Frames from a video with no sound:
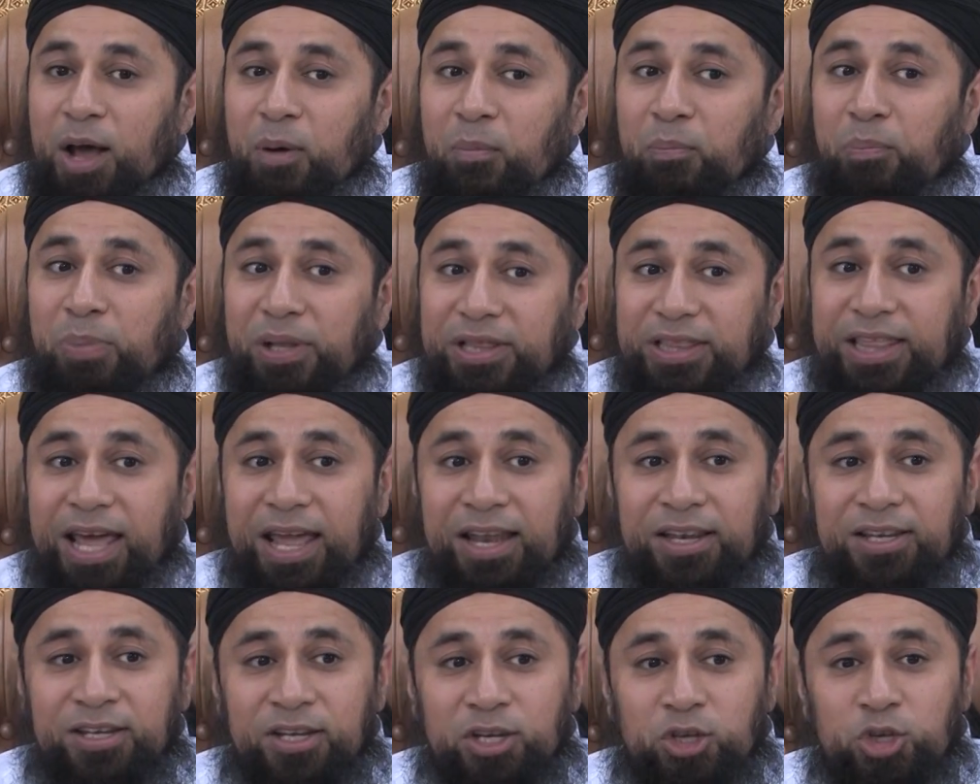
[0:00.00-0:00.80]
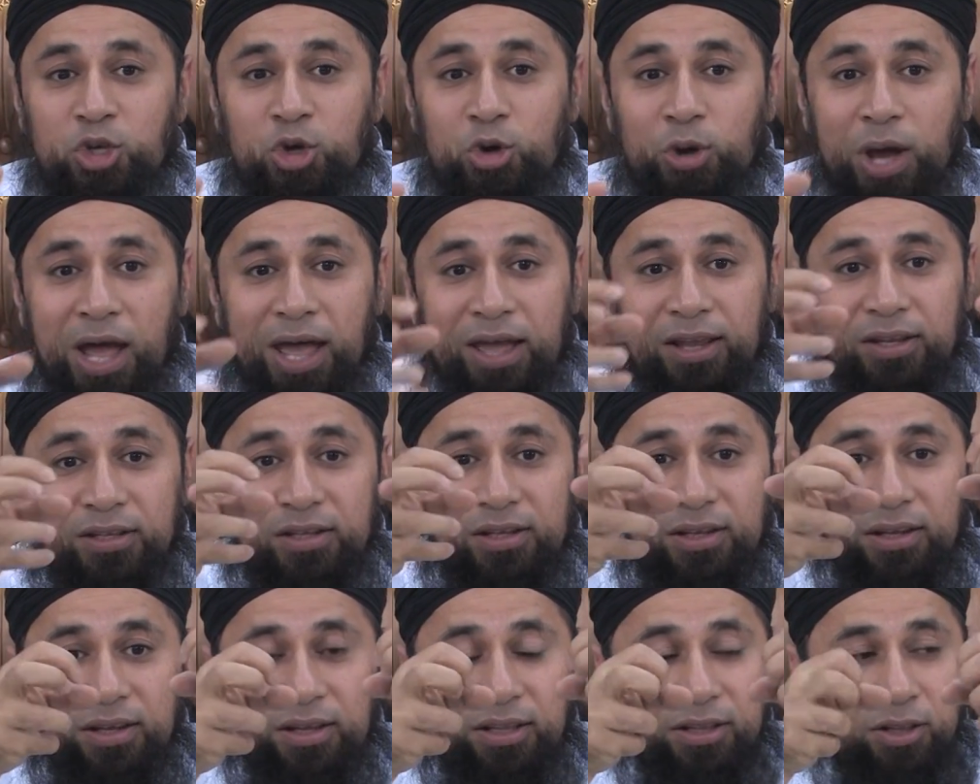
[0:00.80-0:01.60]
But then you
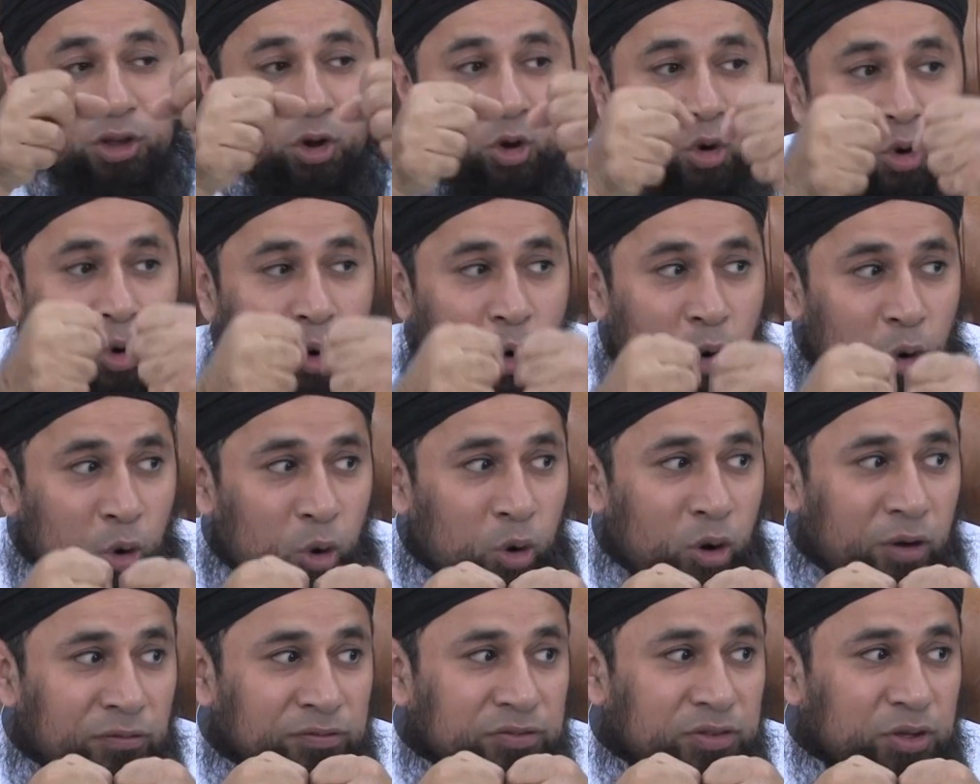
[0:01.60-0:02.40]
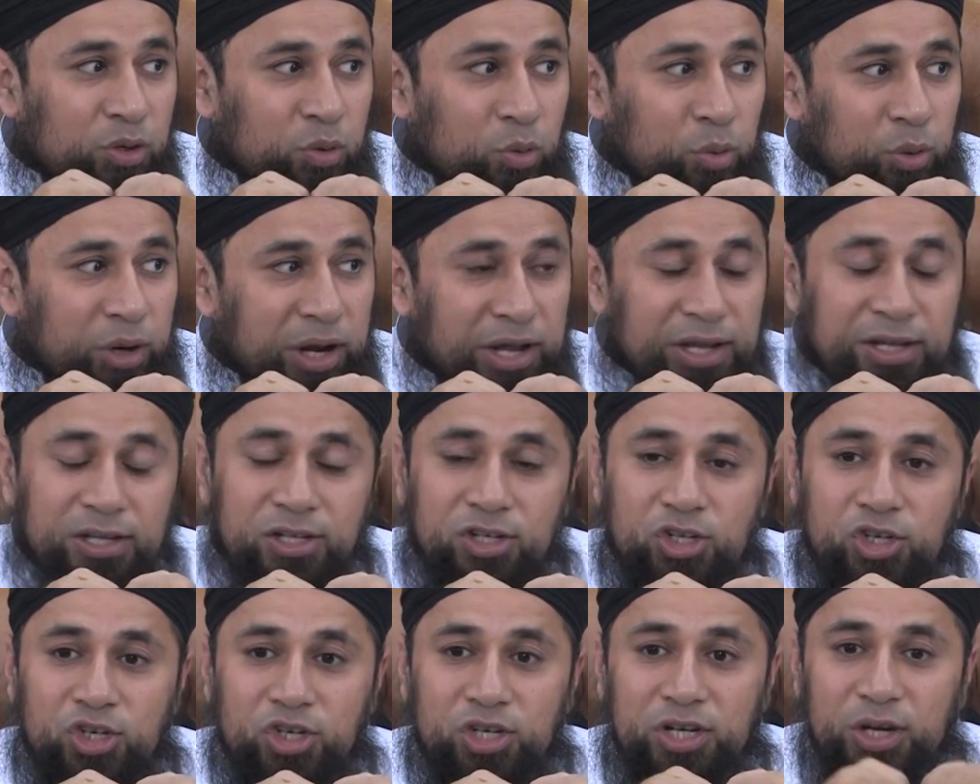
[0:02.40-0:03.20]
had the core of the
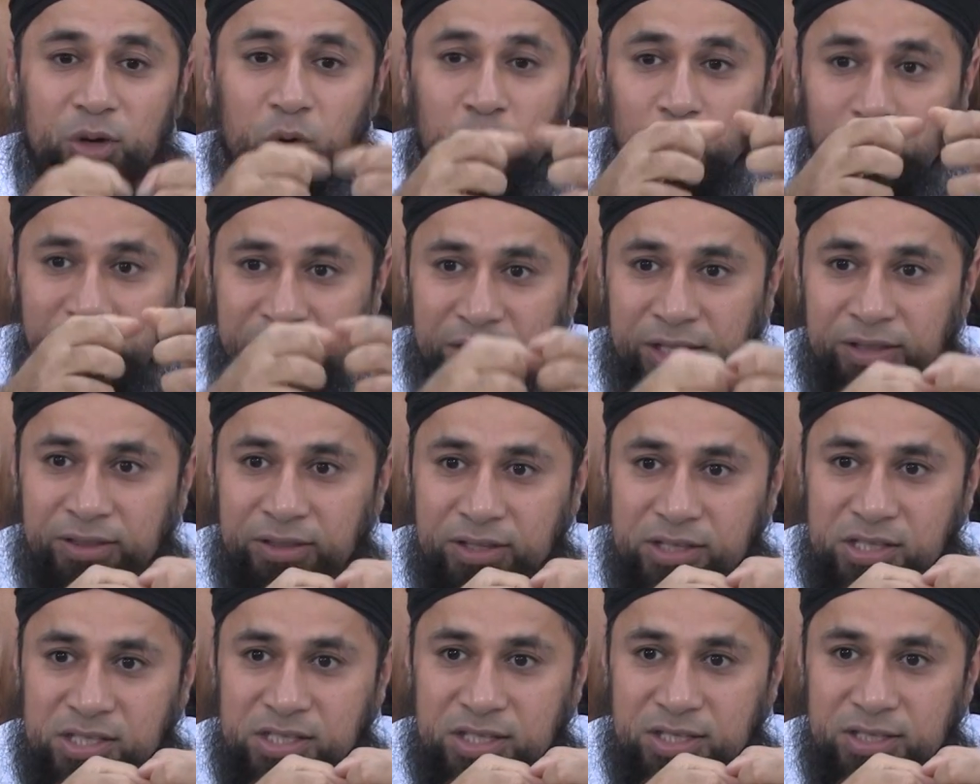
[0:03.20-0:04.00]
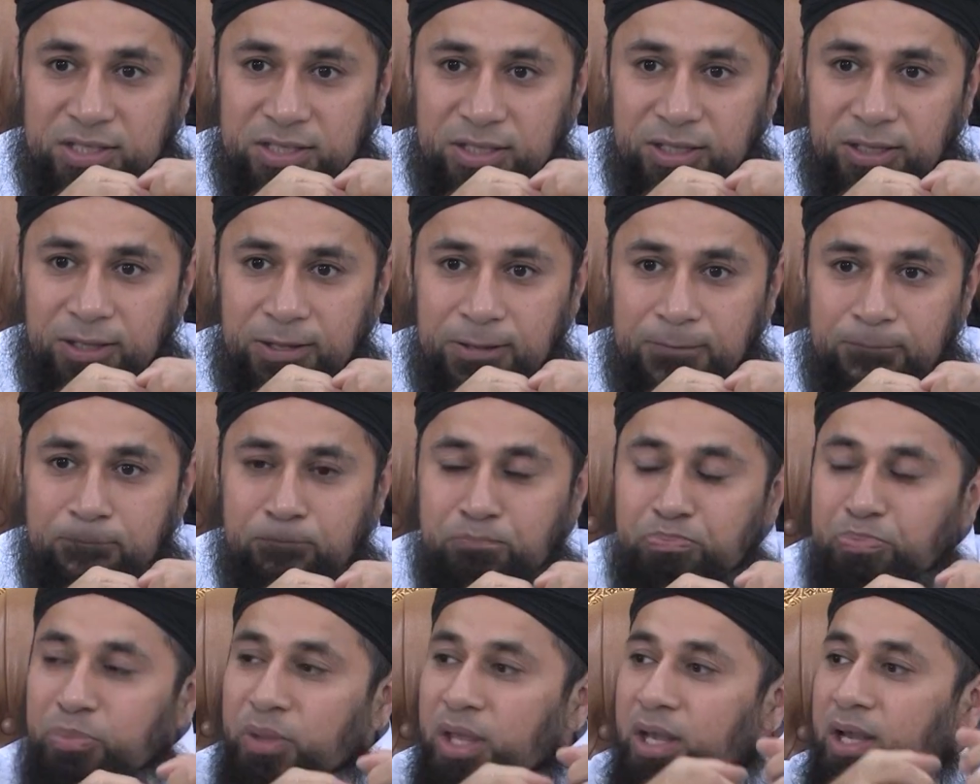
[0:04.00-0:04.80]
Quraysh within the city,
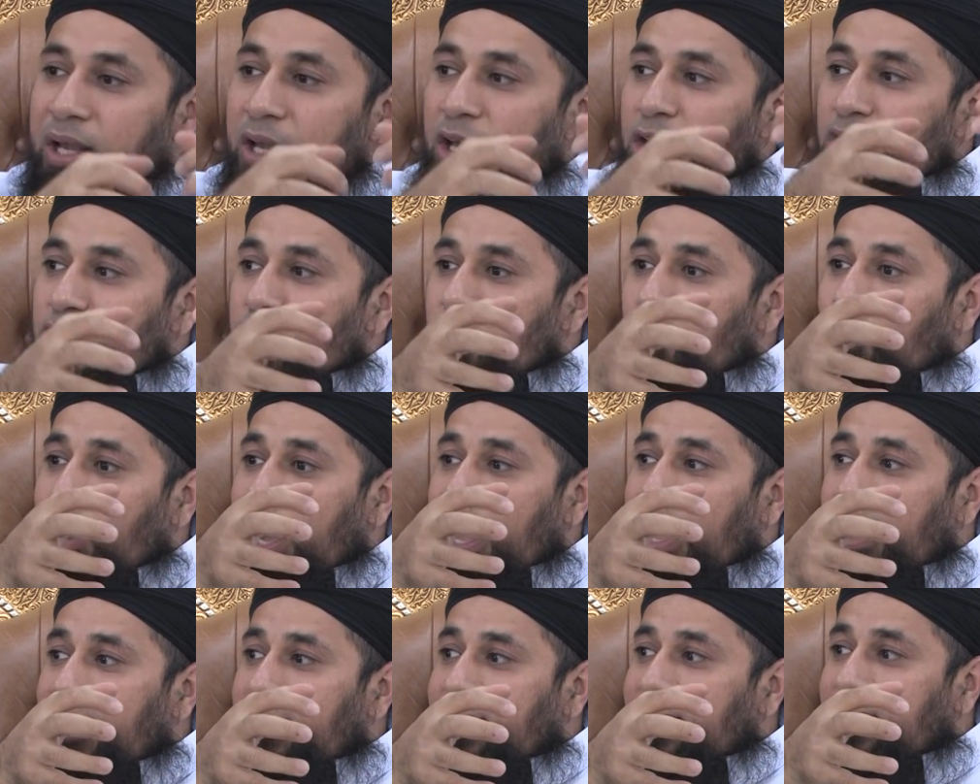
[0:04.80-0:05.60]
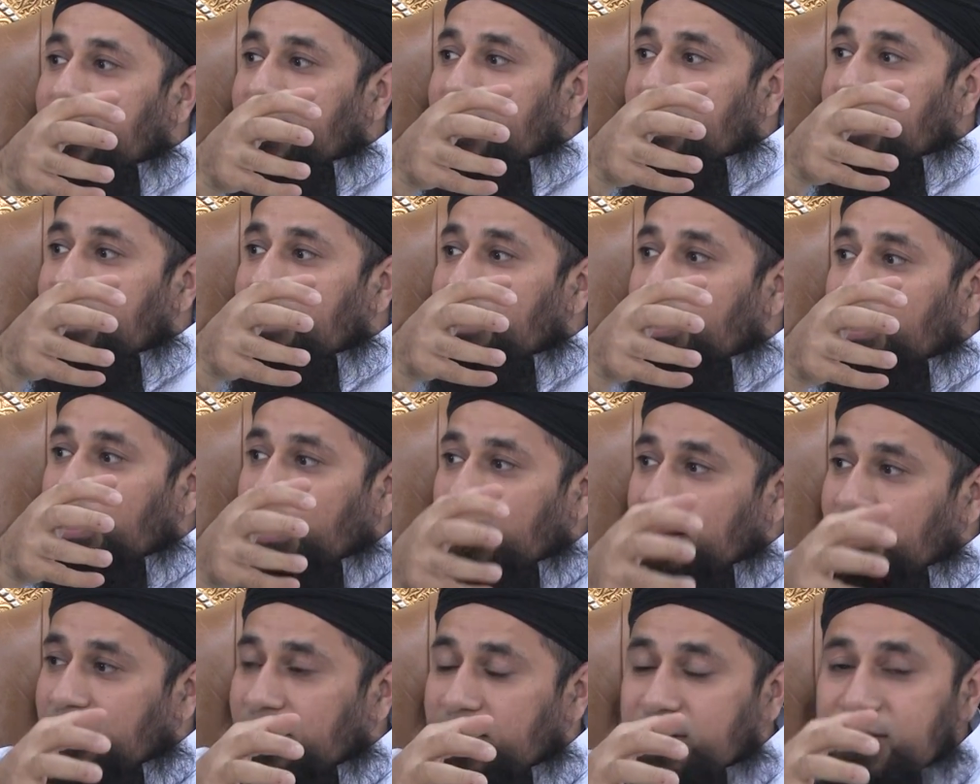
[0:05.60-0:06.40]
you had the
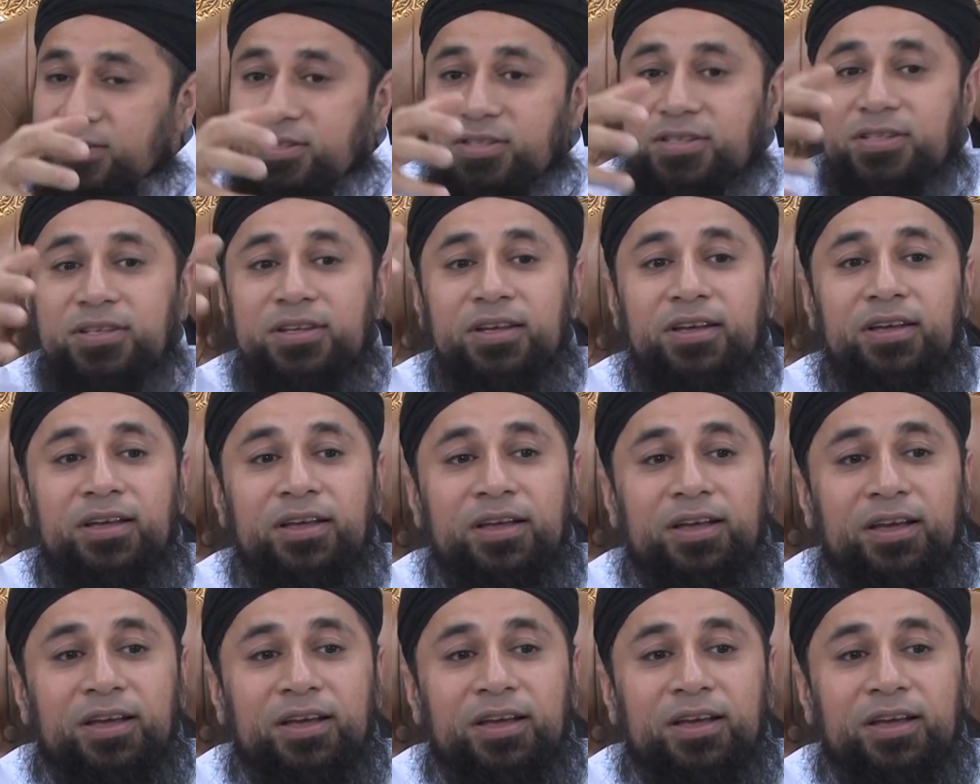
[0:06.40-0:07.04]
others